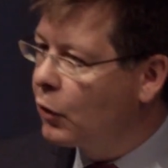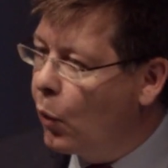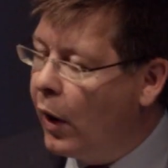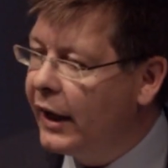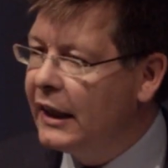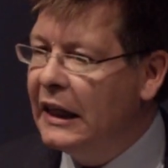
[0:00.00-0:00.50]

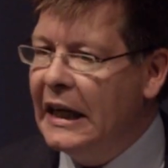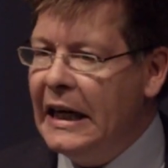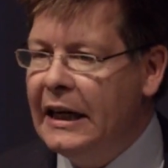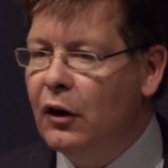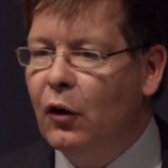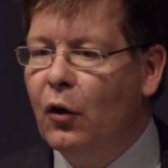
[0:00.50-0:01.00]
quite
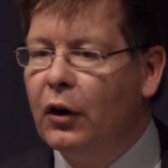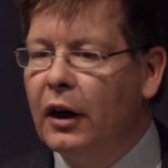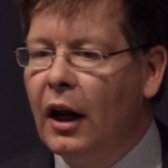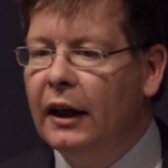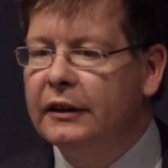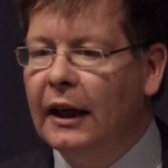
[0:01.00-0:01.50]
lean
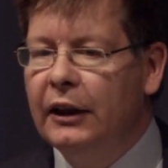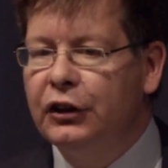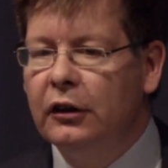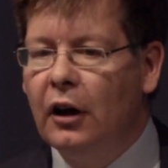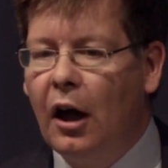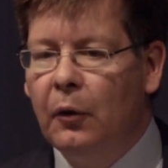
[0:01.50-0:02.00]

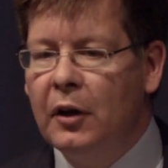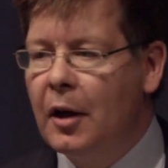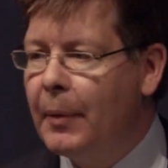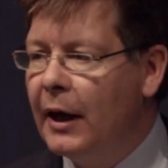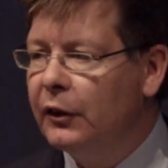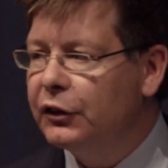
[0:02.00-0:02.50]
organization, only
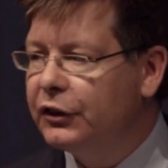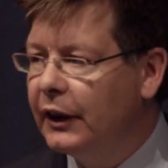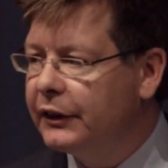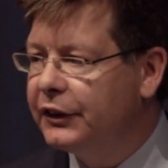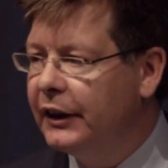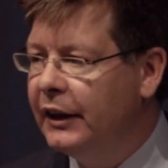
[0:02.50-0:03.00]
about
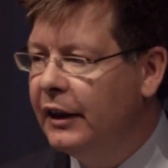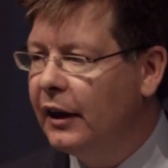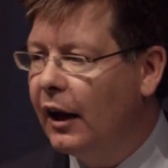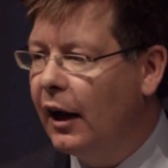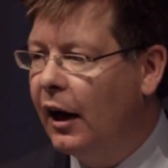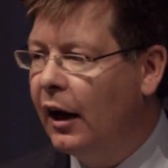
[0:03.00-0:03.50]

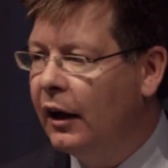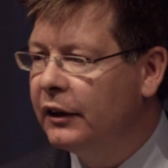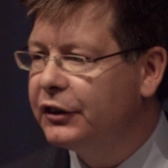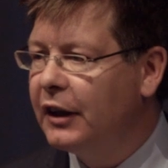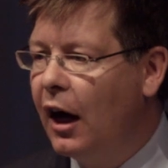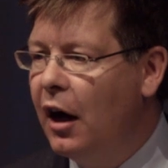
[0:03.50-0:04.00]
60
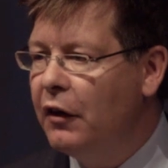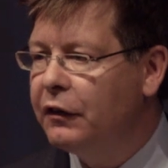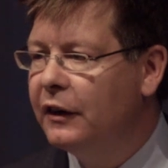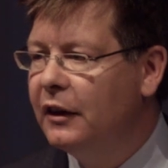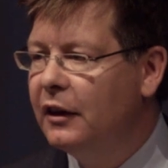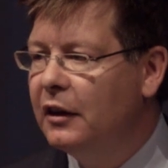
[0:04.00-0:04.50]

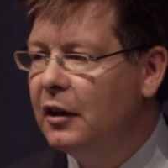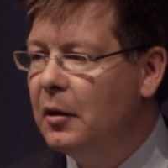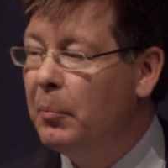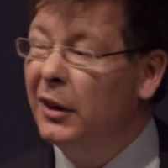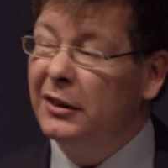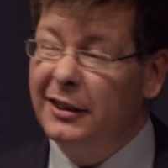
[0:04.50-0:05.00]
staff,
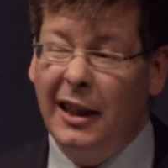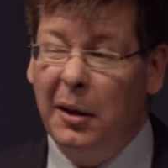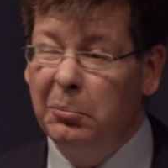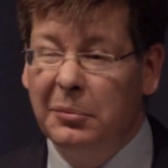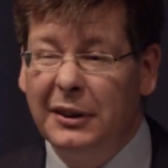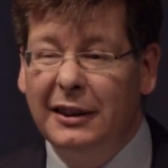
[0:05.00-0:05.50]
but
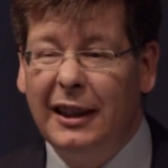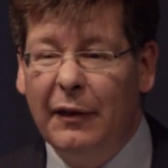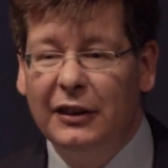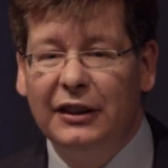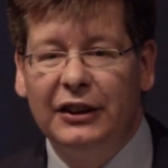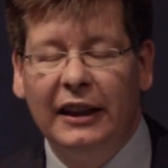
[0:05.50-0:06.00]
some
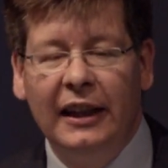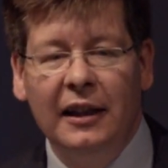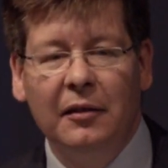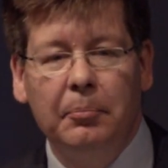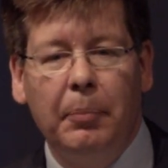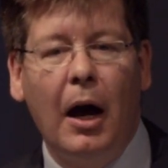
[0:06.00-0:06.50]

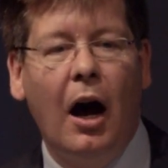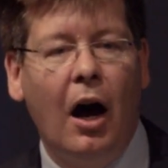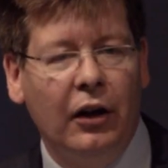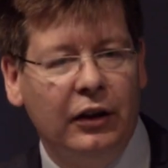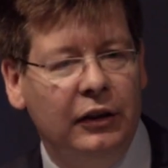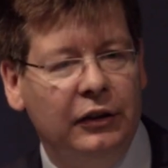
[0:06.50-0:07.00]
70
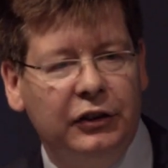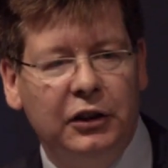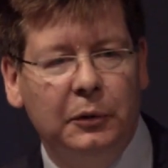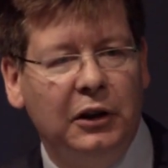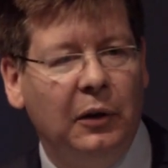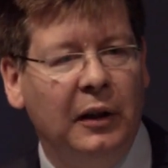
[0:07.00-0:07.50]
partners
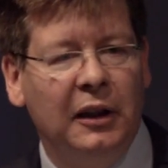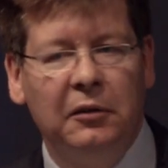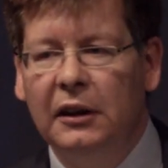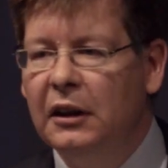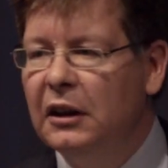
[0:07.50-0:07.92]
who are doing